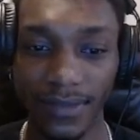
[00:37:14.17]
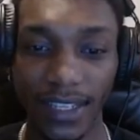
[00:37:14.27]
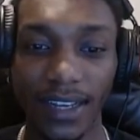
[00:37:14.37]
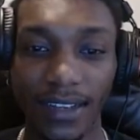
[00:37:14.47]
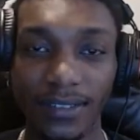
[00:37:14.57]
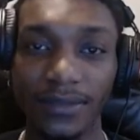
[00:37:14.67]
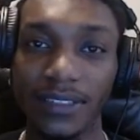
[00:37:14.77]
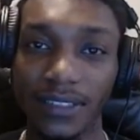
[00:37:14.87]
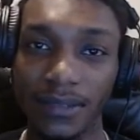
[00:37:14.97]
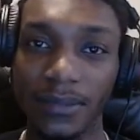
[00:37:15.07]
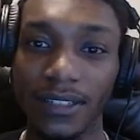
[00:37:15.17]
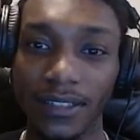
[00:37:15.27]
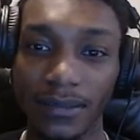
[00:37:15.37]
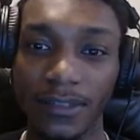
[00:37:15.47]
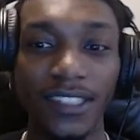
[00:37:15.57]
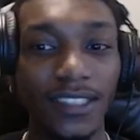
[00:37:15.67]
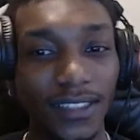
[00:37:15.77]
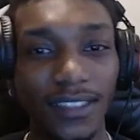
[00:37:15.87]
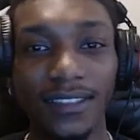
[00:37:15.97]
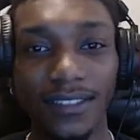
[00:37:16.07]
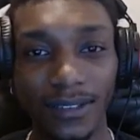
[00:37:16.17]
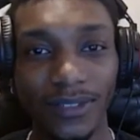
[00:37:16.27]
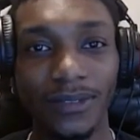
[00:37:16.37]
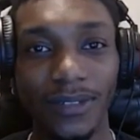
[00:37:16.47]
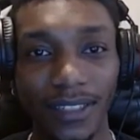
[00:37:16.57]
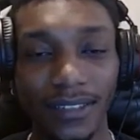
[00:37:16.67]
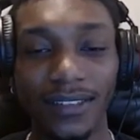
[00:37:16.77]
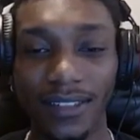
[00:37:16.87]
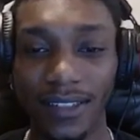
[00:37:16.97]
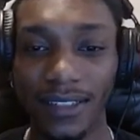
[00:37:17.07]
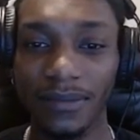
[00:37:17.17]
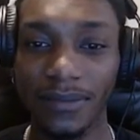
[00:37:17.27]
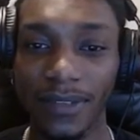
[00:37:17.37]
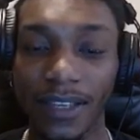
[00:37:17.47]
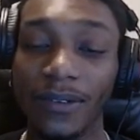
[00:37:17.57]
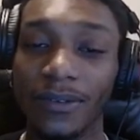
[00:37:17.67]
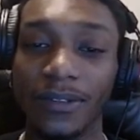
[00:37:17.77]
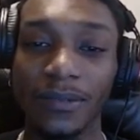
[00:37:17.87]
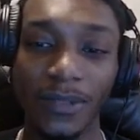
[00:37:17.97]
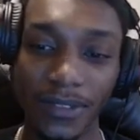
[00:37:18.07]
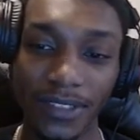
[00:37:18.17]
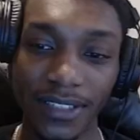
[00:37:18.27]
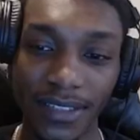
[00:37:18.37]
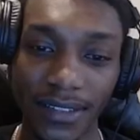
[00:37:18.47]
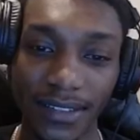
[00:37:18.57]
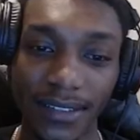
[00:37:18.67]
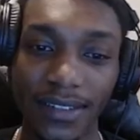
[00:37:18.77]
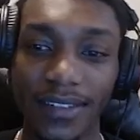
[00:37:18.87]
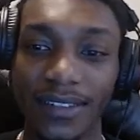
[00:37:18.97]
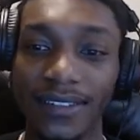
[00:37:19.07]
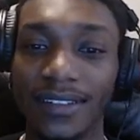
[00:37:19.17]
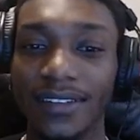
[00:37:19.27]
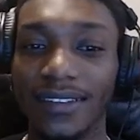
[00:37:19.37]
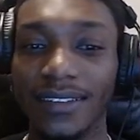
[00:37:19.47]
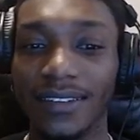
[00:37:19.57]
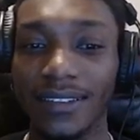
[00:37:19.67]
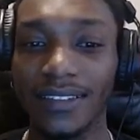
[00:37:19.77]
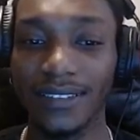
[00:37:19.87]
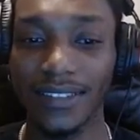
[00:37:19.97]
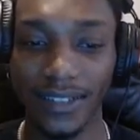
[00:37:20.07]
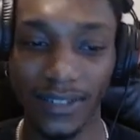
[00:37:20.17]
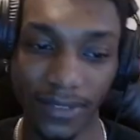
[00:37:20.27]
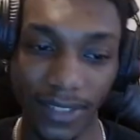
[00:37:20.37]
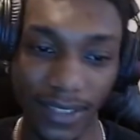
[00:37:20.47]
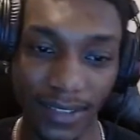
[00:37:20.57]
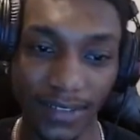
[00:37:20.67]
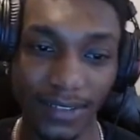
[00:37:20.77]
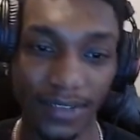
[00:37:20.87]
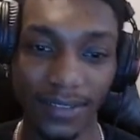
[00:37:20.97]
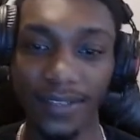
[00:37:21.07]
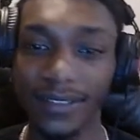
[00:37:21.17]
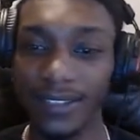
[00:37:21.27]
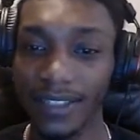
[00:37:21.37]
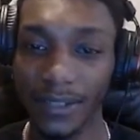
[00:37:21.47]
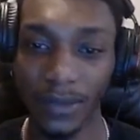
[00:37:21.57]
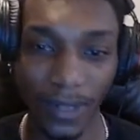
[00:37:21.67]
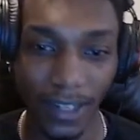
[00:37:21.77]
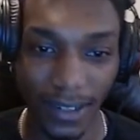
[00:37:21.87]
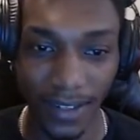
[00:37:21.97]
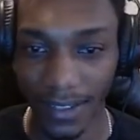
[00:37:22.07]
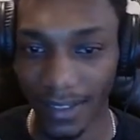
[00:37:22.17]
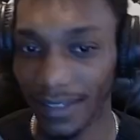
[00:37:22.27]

I love seeing the big number. I think that's another reason why I like this game. Well, the music, the sound effects, the UI.